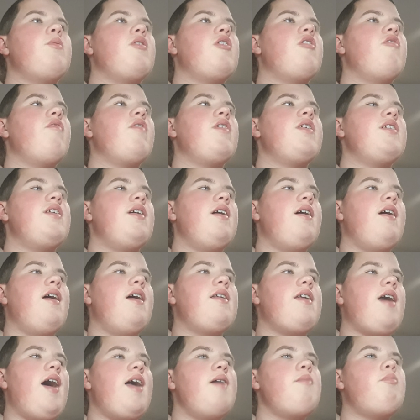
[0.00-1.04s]
to be giving it
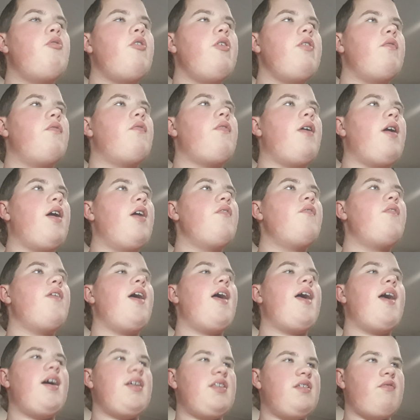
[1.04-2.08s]
an 8.5
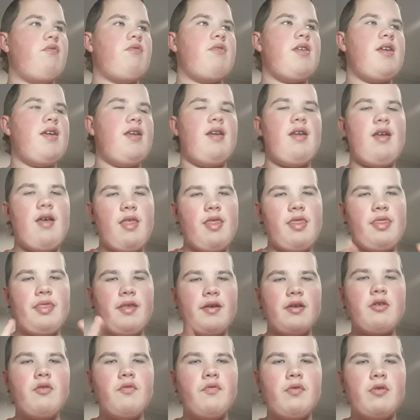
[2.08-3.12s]
out of 10.
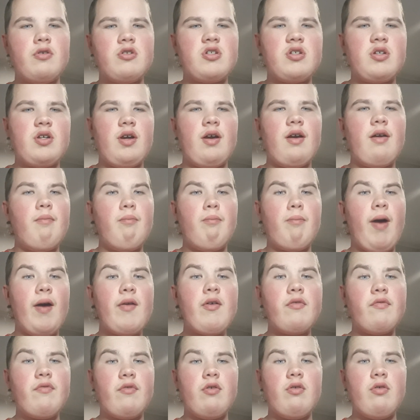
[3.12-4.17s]
Thank you for watching my
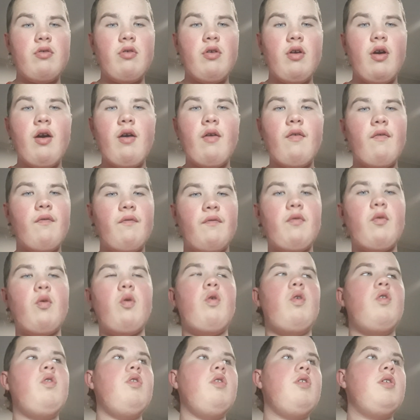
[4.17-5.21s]
review
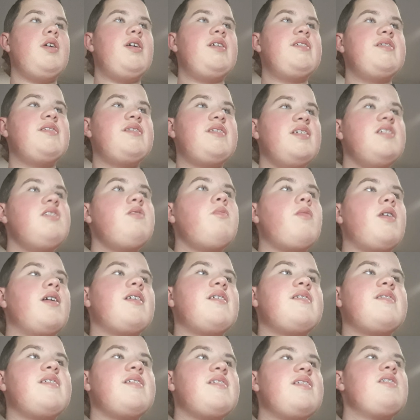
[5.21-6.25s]
for season 1
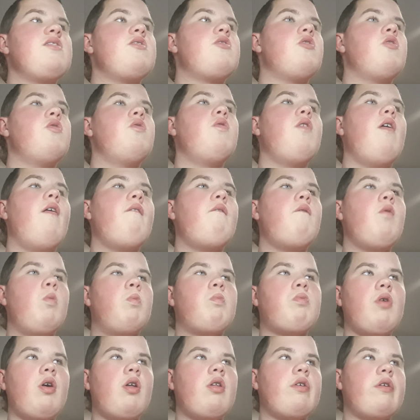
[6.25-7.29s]
and season 2 for
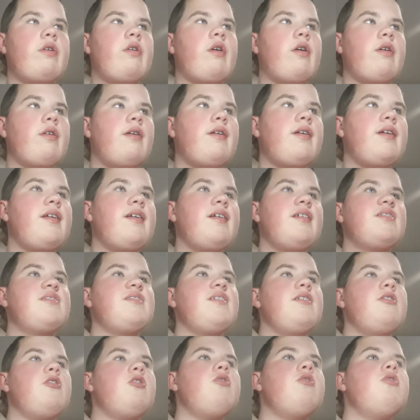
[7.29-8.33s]
Brooklyn Nine-Nine.
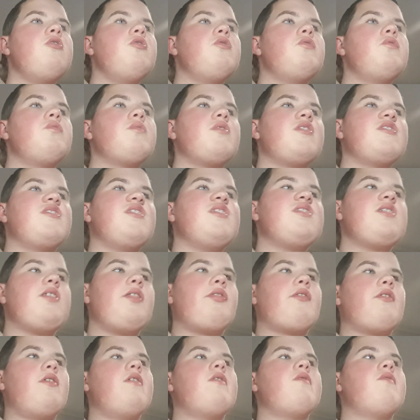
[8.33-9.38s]
Stay tuned to my season
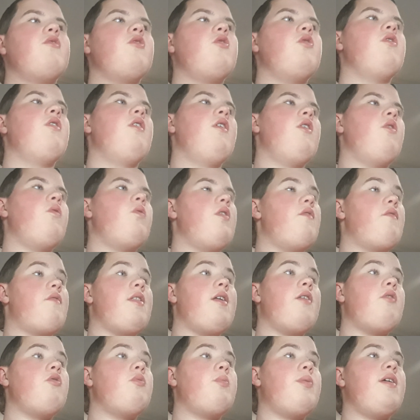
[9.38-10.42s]
3 review, whenever
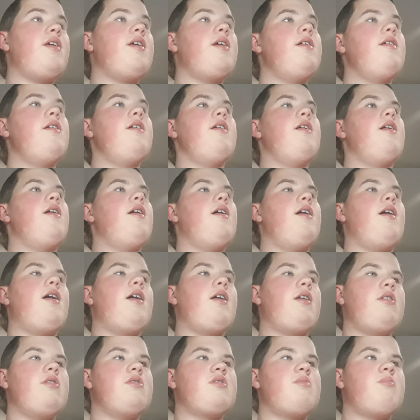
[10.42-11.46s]
that will be,
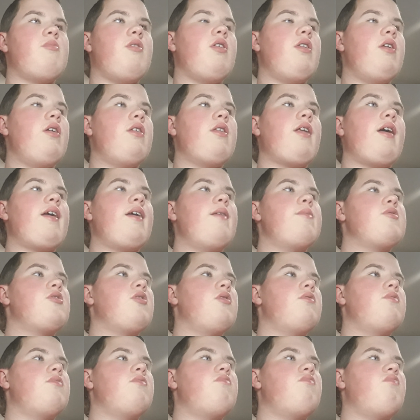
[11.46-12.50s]
because I'm only on
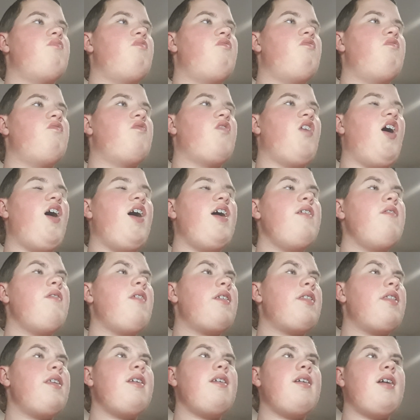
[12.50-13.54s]
episode 5, I
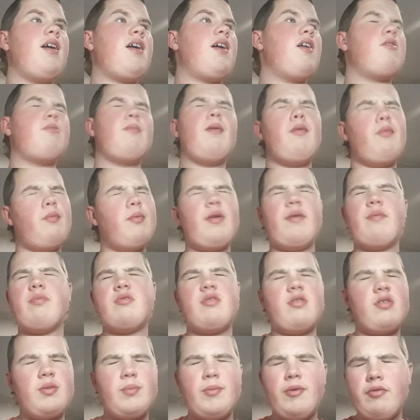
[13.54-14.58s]
think. I can't remember what
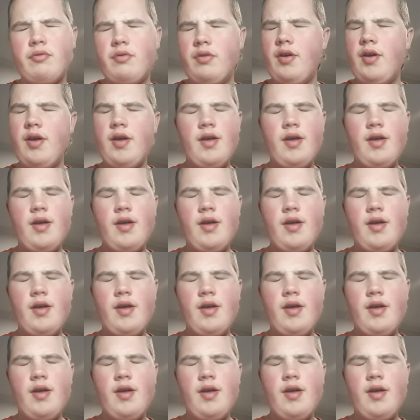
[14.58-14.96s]
episode I'm on